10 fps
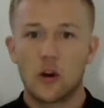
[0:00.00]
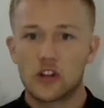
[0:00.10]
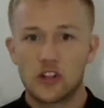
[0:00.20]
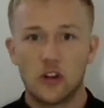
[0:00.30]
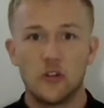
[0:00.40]

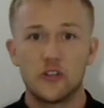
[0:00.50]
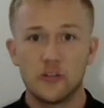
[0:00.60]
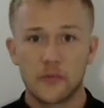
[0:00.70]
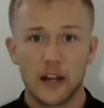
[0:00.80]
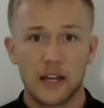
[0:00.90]
shows your
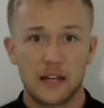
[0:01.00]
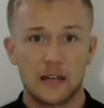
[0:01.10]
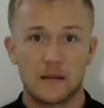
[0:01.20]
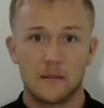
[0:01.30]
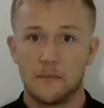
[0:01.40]
brain,
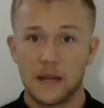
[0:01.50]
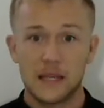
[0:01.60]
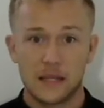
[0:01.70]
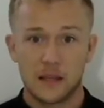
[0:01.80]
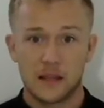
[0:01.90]

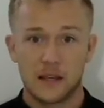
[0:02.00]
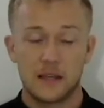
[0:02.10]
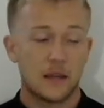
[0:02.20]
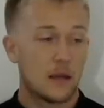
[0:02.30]
basically,